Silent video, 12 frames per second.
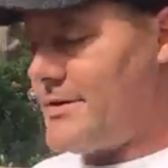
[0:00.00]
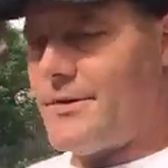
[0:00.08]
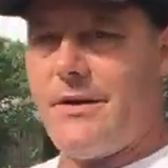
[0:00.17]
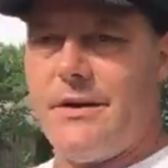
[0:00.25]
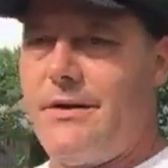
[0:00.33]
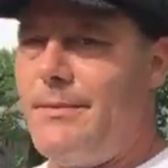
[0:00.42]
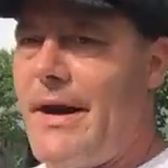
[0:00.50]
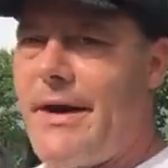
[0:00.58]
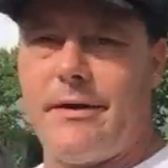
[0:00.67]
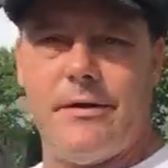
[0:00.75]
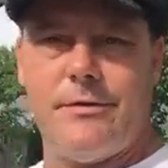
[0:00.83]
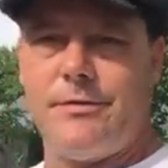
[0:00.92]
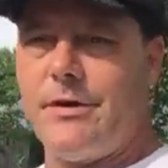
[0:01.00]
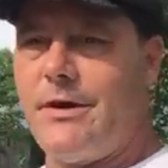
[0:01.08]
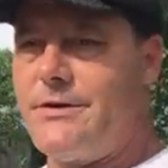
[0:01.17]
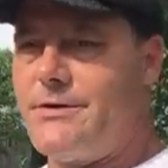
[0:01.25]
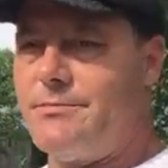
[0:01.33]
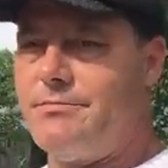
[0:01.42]
it's a great tobacco,
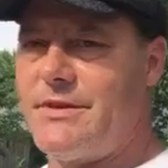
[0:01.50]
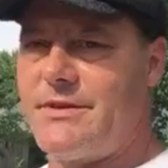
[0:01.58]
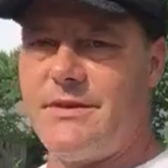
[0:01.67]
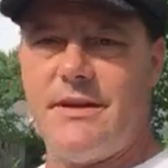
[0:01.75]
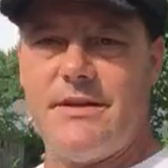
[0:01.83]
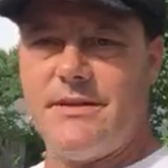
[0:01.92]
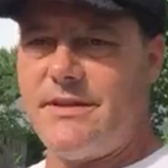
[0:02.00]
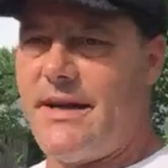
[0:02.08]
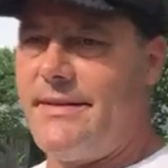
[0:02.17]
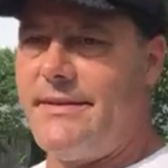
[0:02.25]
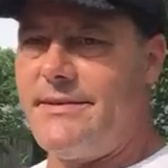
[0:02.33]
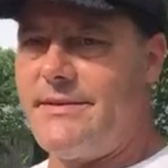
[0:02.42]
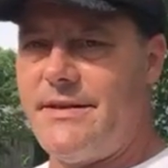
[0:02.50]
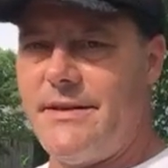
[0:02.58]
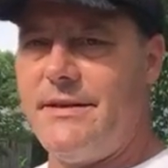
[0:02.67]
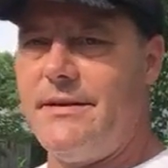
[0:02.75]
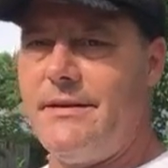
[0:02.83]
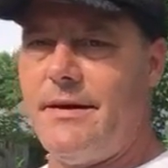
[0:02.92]
fresh. Like I said, I just had this
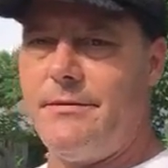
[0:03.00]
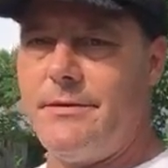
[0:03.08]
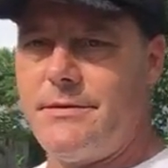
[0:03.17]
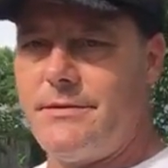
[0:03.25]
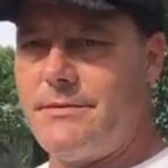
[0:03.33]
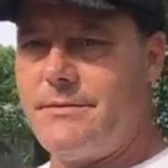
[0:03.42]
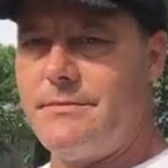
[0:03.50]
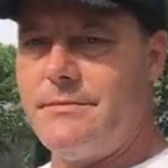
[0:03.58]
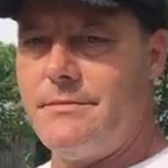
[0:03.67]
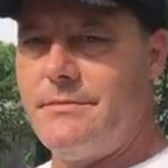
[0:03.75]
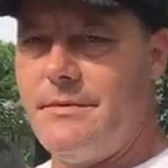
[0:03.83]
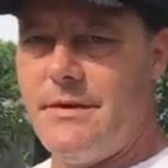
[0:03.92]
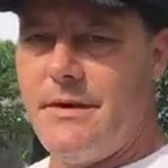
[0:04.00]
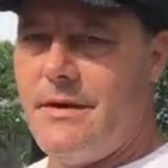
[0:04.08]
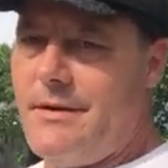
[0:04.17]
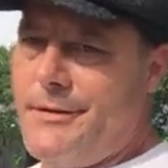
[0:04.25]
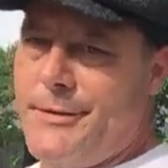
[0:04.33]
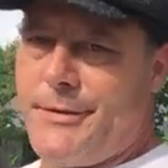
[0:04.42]
10. I was
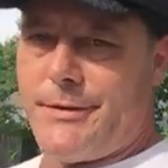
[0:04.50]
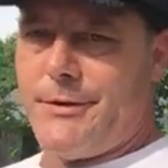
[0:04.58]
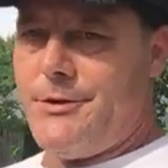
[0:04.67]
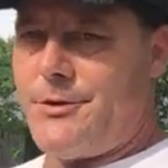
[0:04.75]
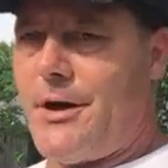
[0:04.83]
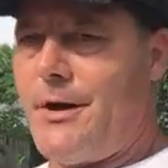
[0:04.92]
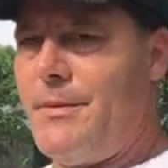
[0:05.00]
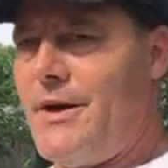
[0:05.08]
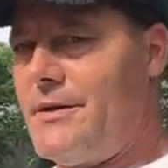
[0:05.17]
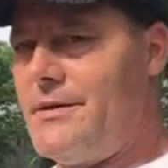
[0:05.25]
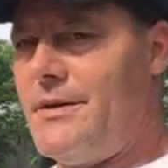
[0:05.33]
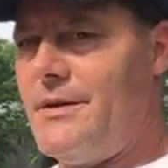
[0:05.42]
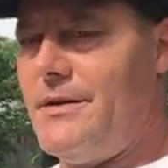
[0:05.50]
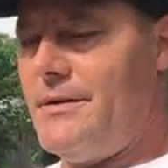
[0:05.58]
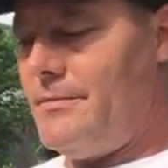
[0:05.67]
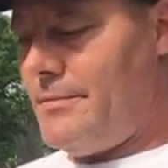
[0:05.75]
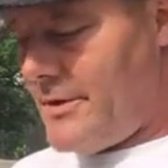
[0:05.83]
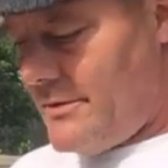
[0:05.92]
going to try to make
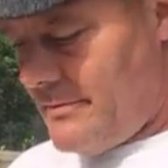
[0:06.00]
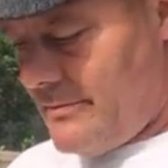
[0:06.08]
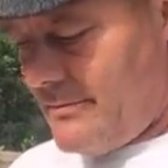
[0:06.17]
10, but